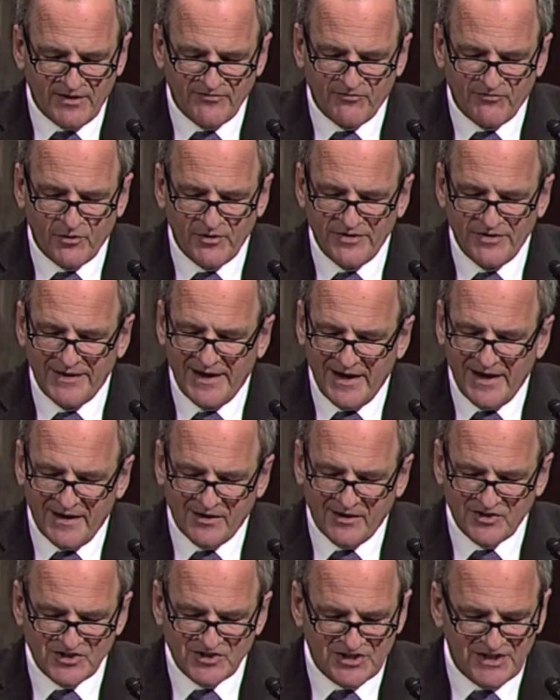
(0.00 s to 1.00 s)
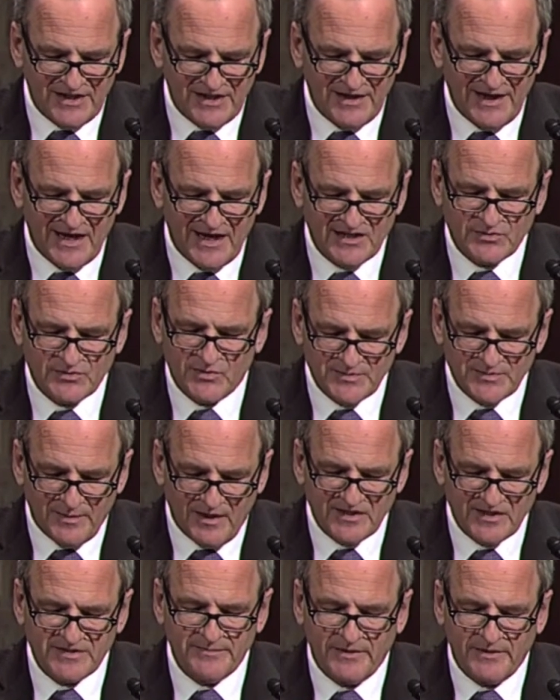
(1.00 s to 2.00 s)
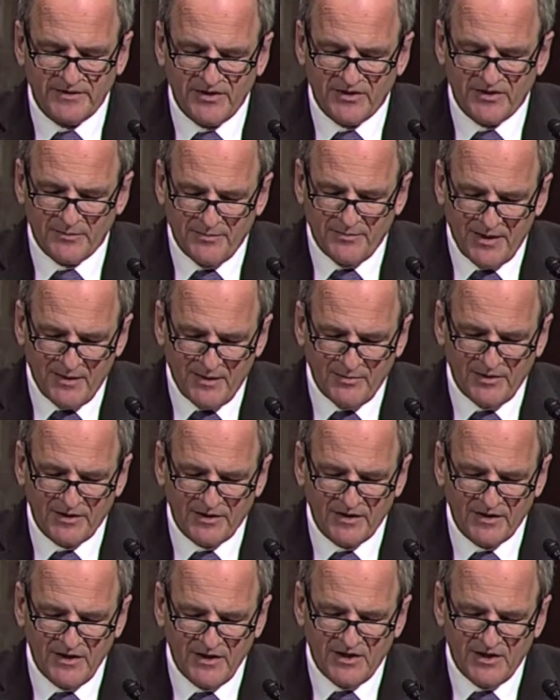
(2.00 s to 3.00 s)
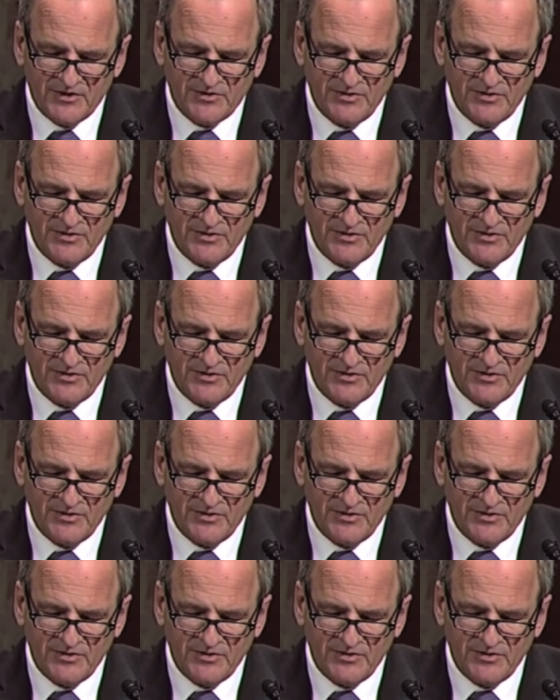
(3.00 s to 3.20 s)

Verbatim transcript: Therefore, the N R C has a responsibility to the public